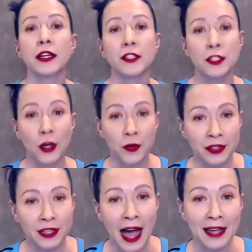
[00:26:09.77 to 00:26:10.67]
So
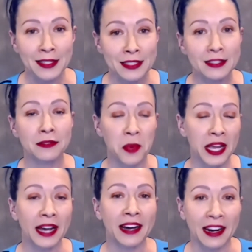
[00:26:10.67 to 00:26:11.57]
last
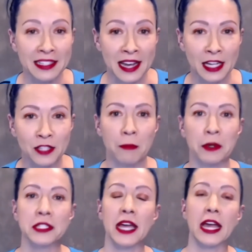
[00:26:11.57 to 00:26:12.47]
week, I got a text from
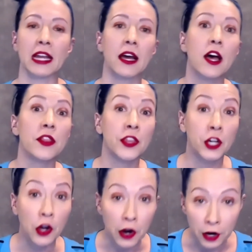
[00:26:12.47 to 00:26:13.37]
her saying the
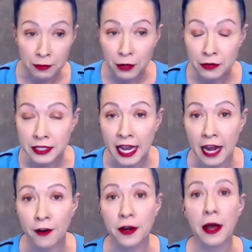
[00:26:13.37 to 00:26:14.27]
car broke
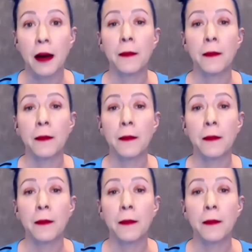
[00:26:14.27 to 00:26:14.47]
down,